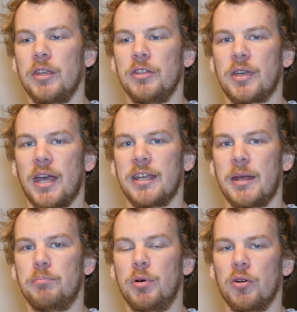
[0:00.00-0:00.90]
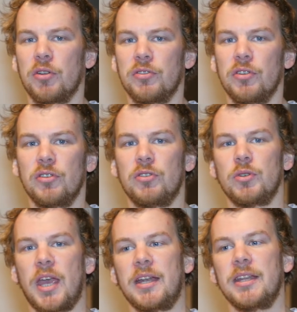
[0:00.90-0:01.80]
You can get bonuses, you
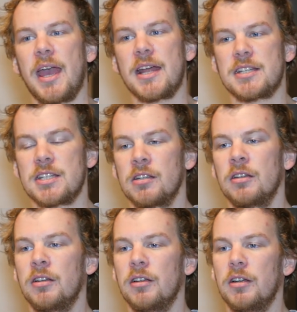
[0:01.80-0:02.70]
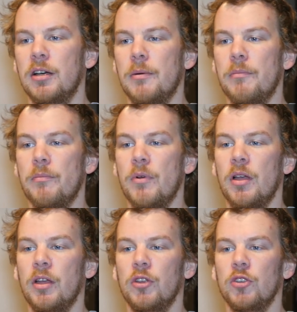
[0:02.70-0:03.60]
can get
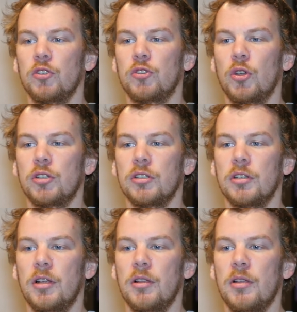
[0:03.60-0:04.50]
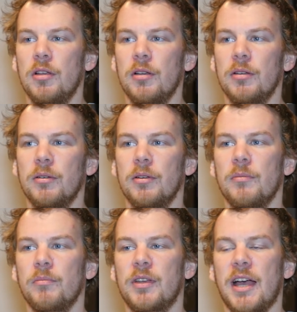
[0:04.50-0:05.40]
certain
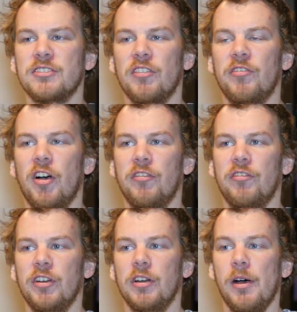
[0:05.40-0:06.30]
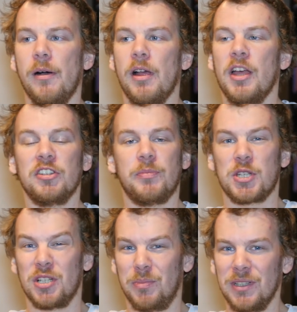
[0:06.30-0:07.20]
kinds of
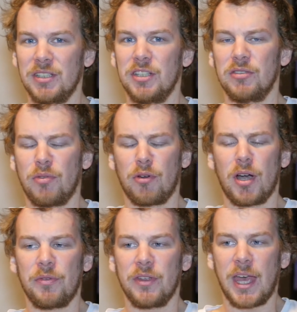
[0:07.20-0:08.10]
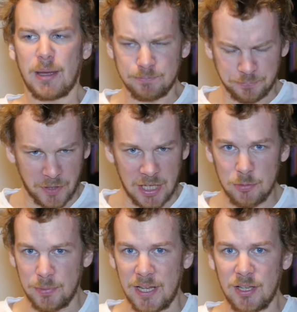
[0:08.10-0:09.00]
special abilities throughout the game, and
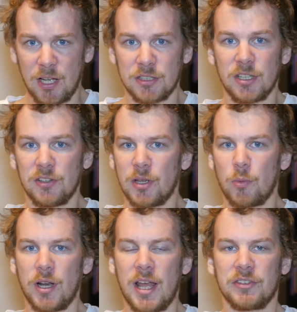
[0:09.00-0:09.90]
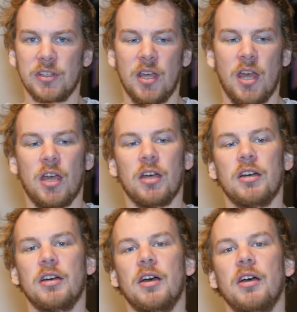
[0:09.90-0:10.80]
you play until someone has
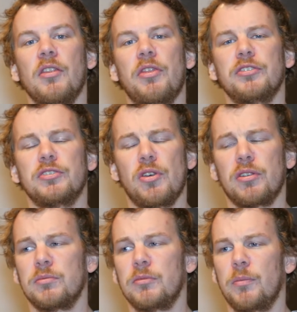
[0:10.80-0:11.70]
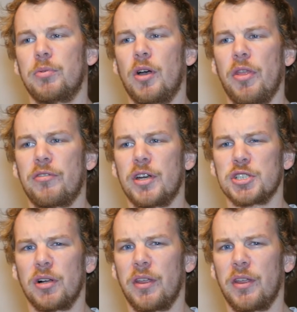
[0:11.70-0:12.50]
a certain point threshold.